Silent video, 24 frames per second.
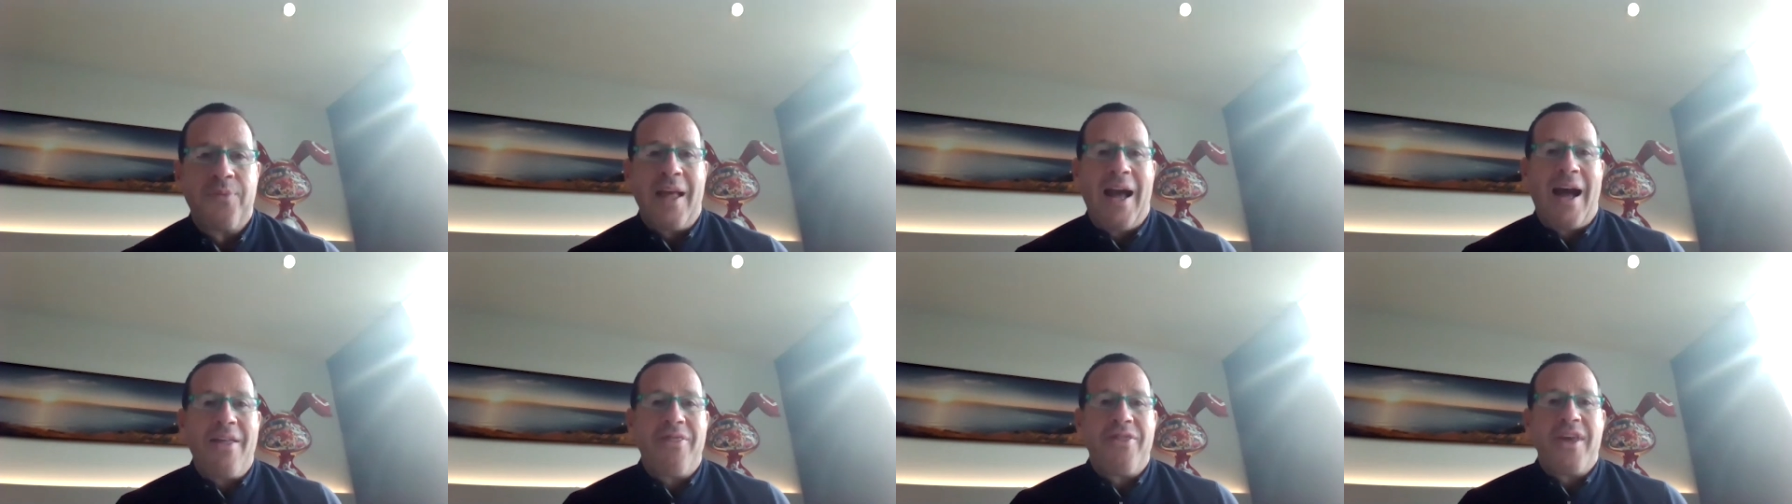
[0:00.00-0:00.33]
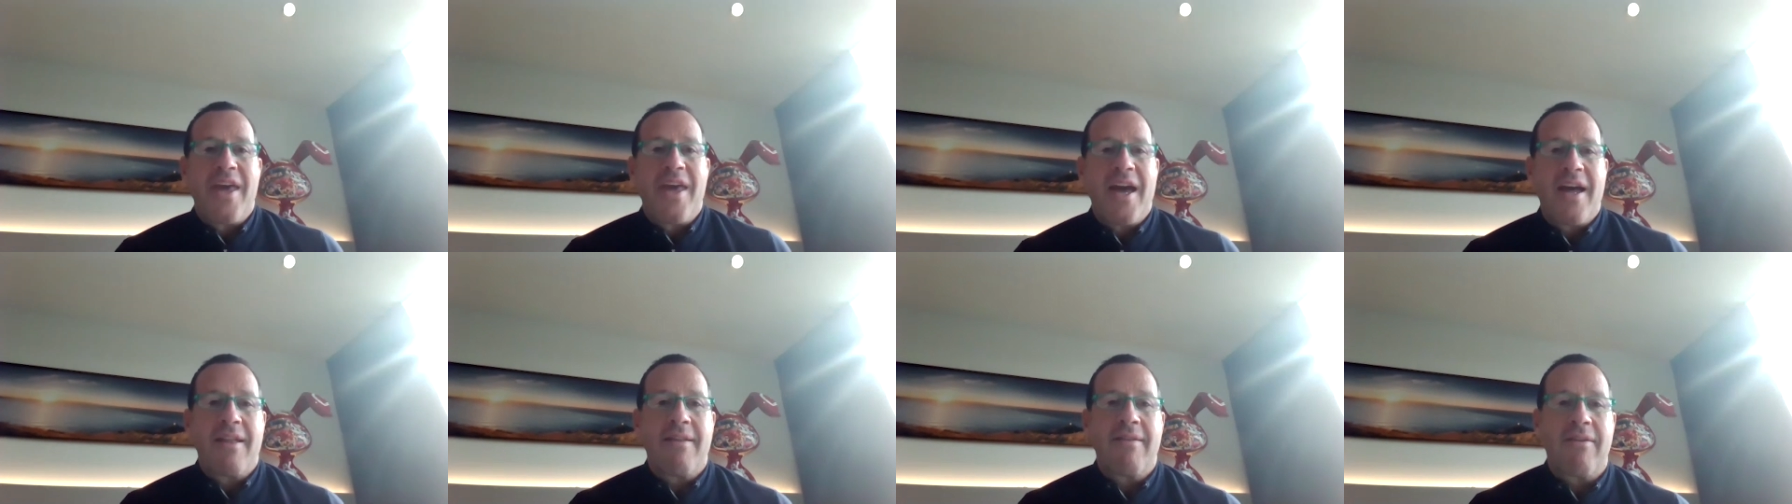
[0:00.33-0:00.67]
at the
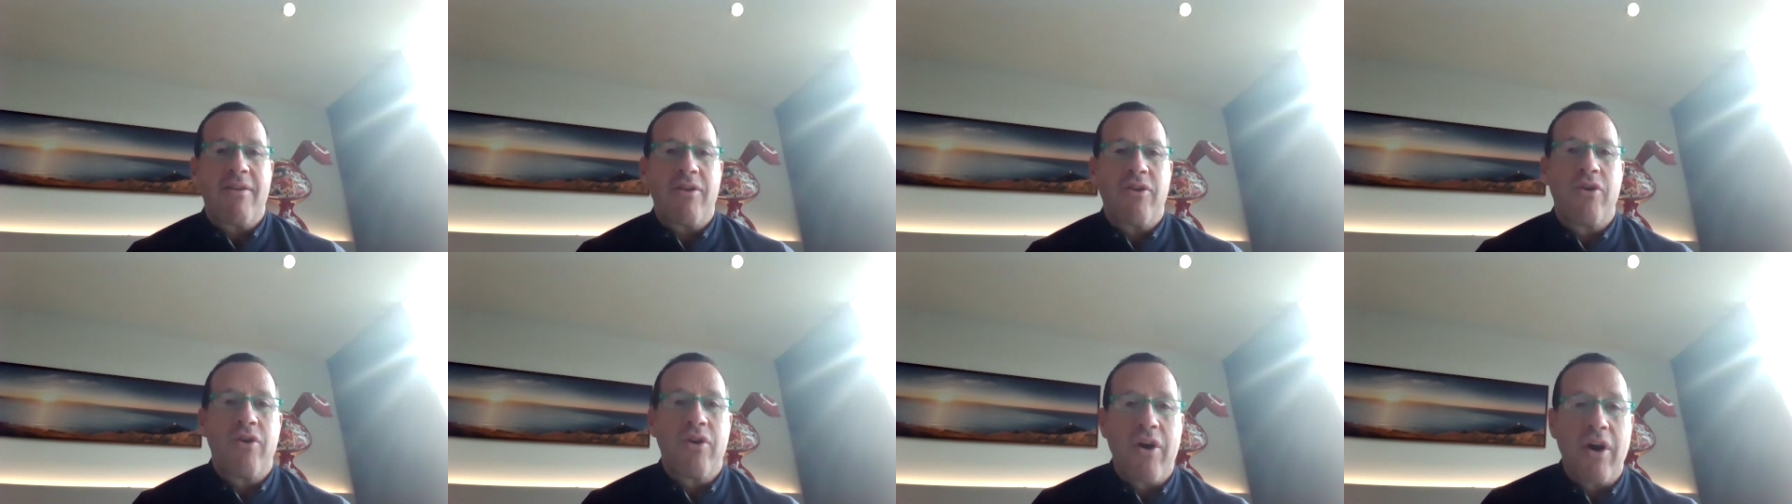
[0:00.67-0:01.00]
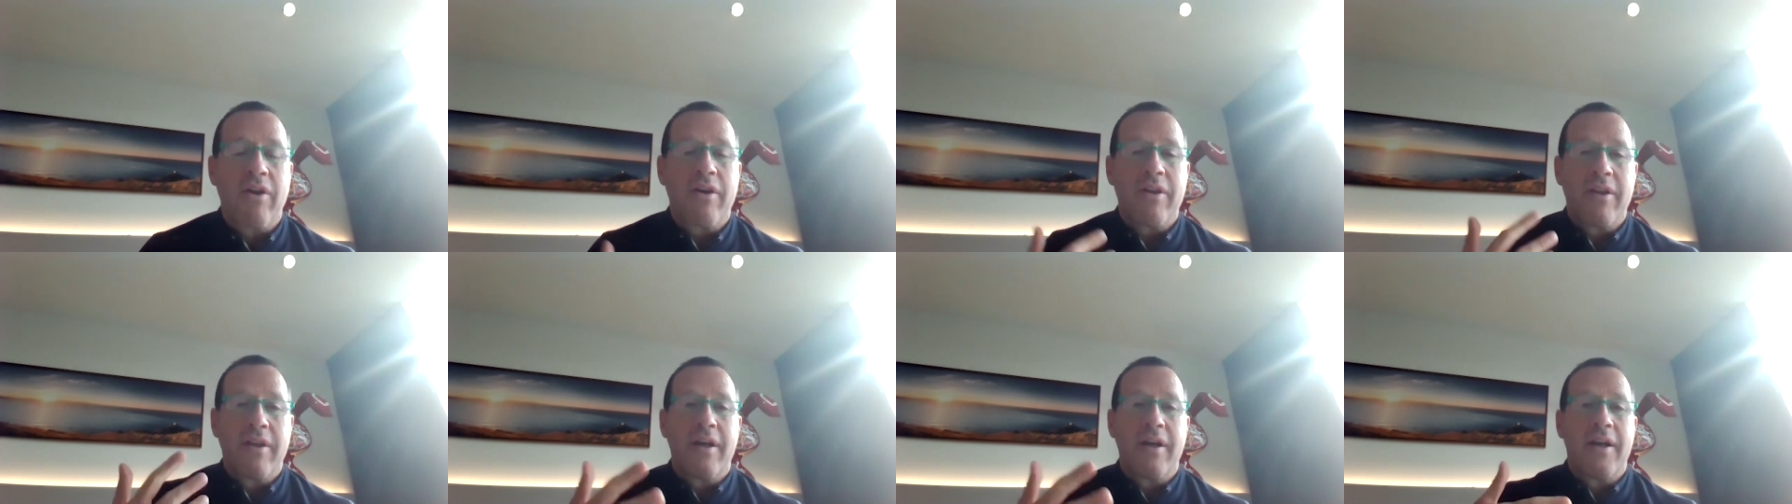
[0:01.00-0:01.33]
end you got
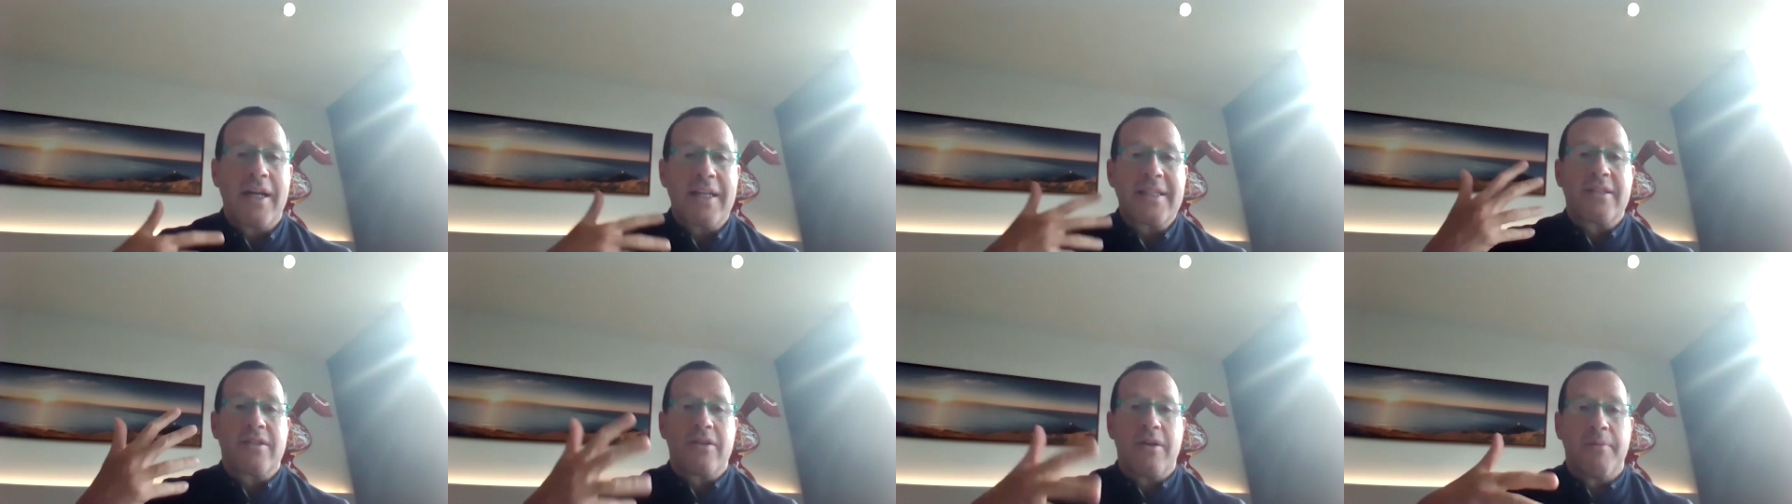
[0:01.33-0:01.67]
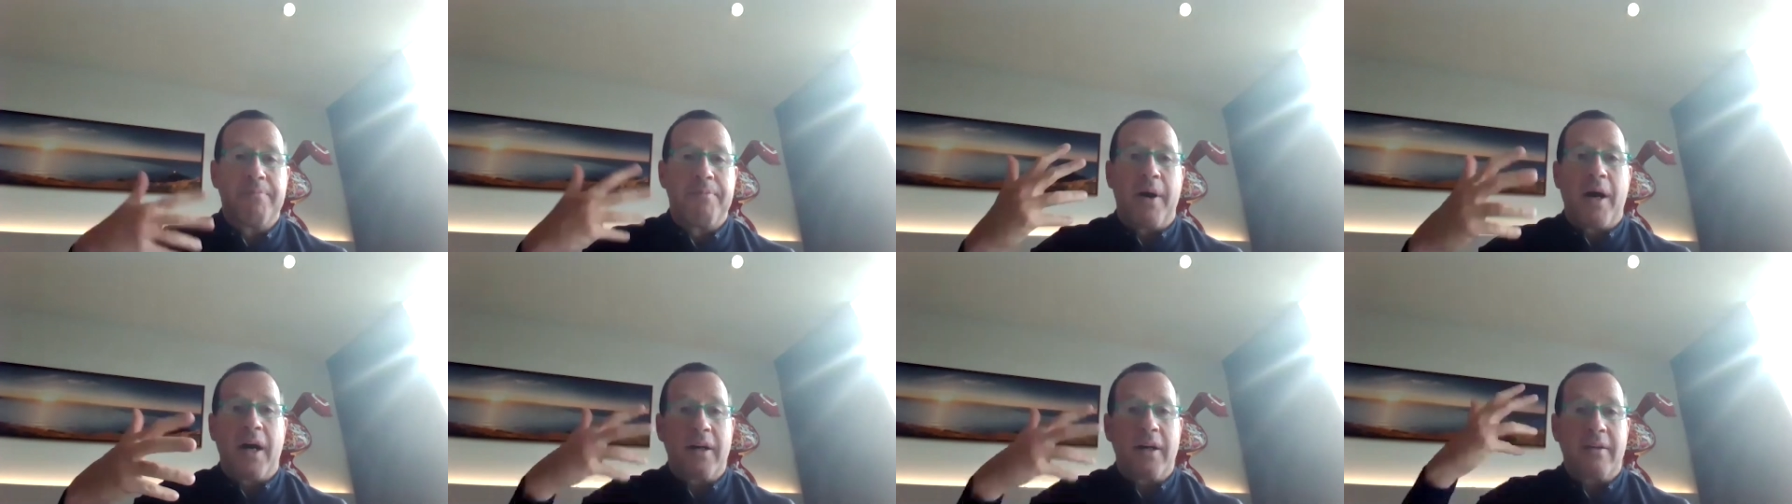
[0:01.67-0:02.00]
to deal at some
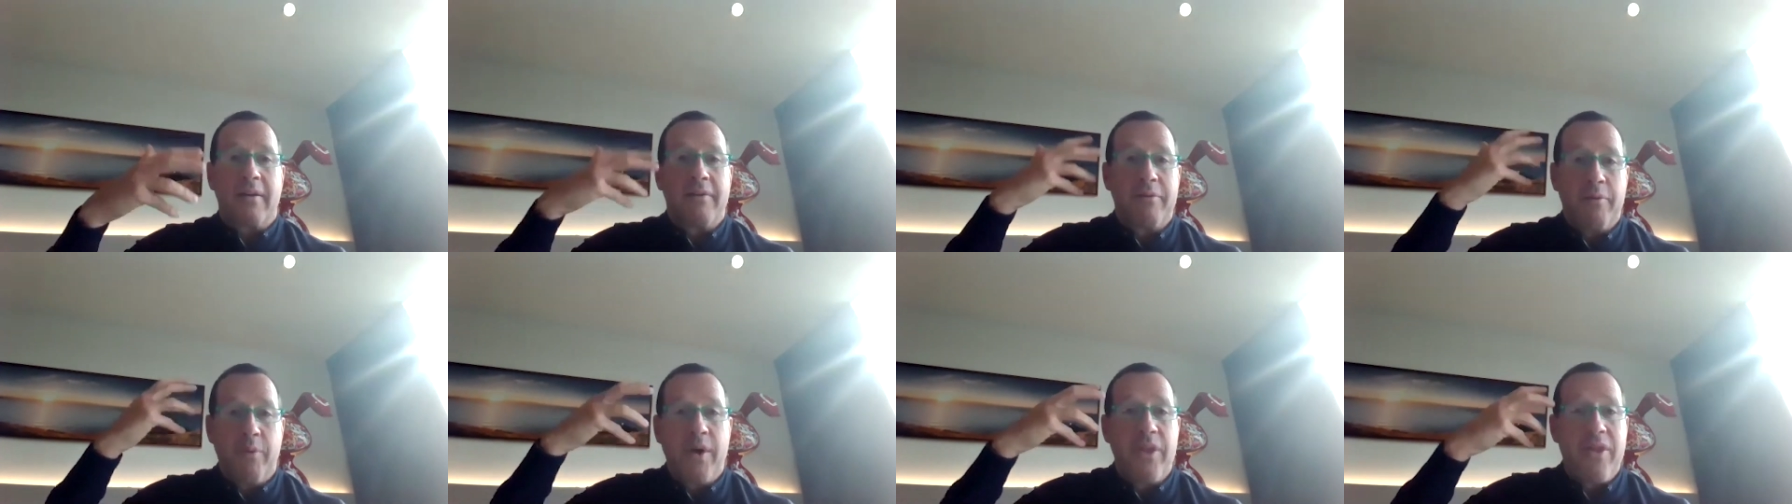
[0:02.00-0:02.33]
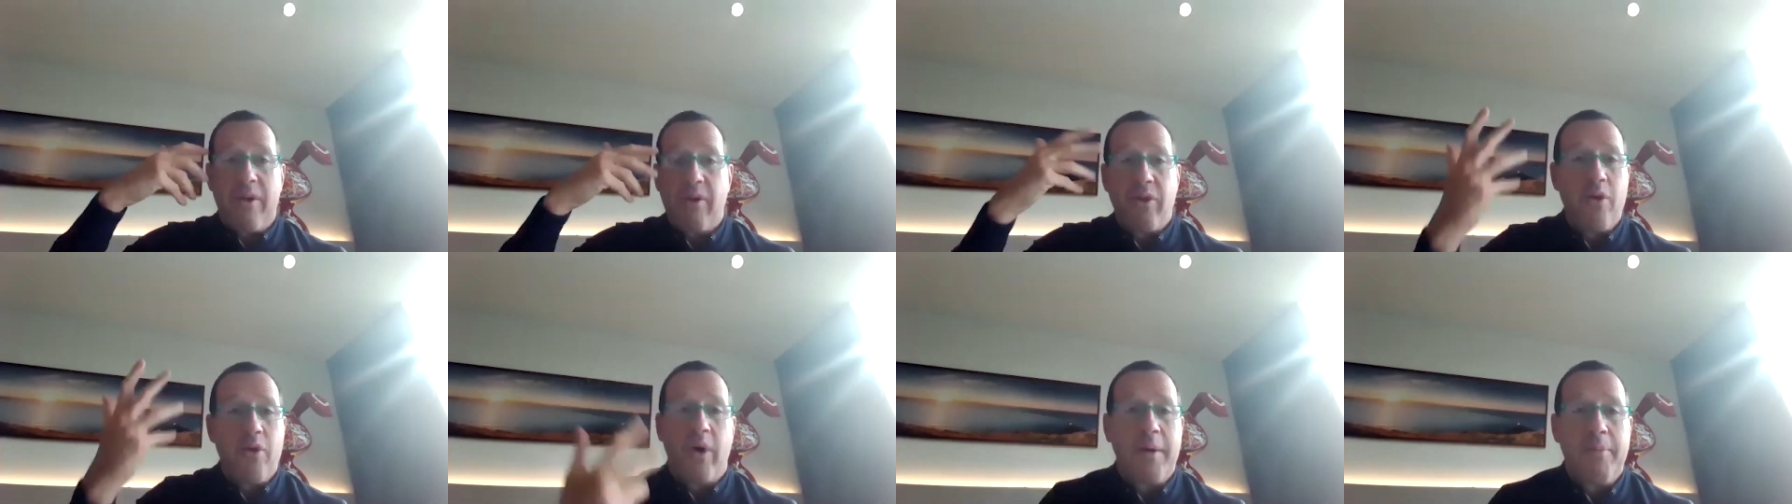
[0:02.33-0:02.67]
part with
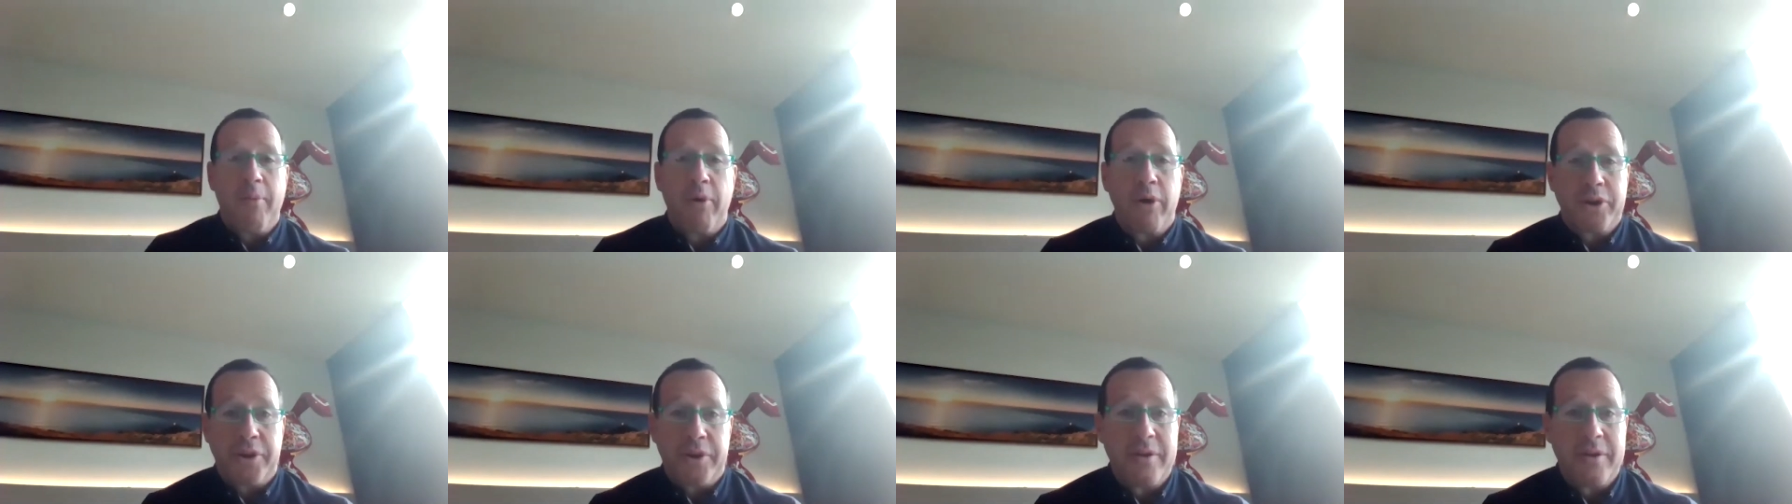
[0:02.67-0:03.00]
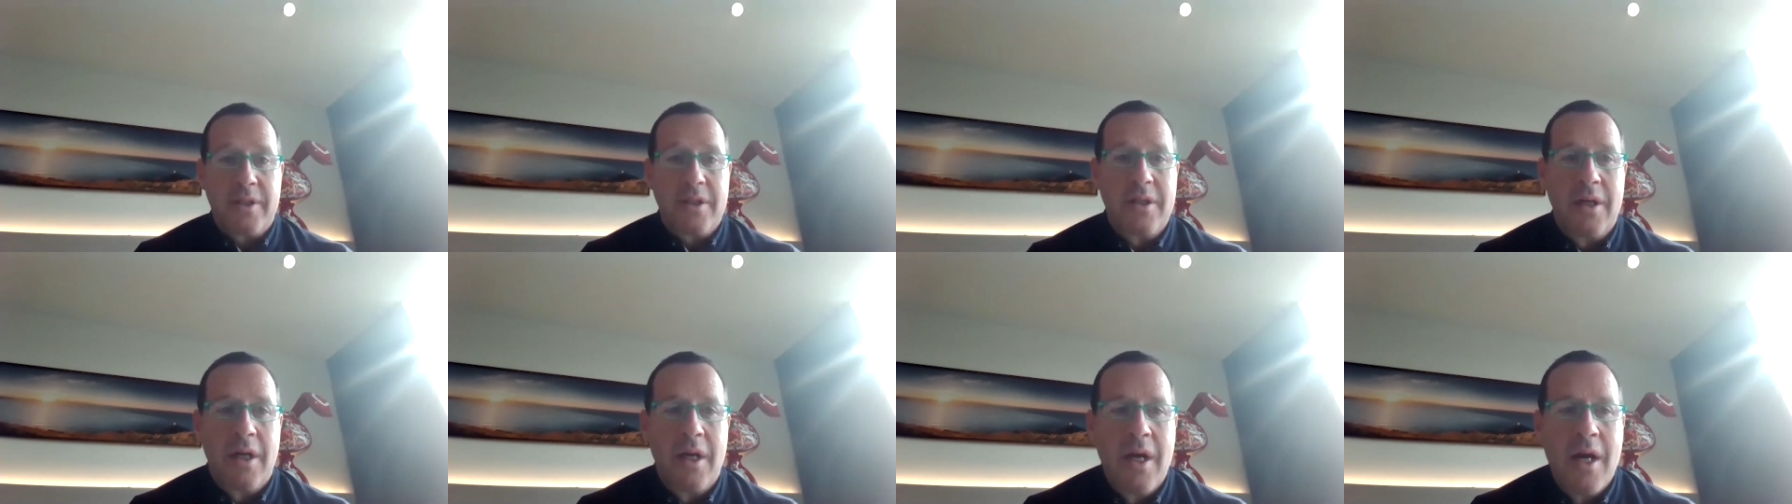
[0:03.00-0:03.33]
your
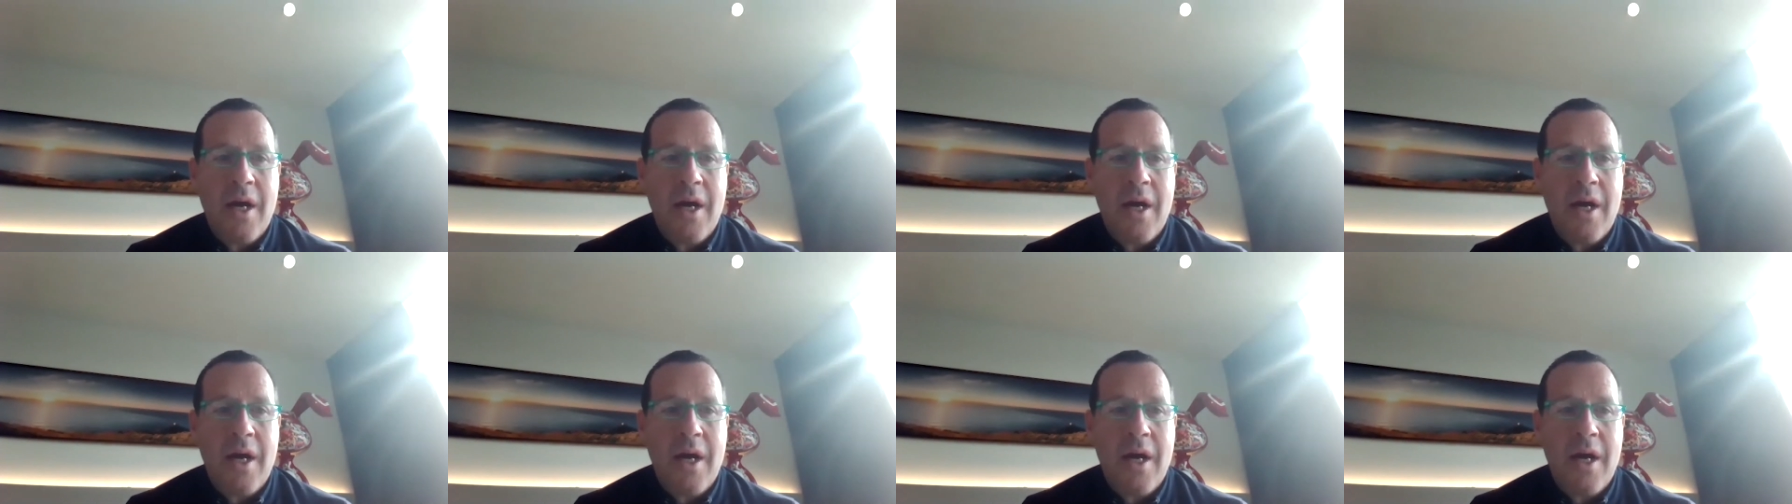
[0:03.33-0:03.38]
emotions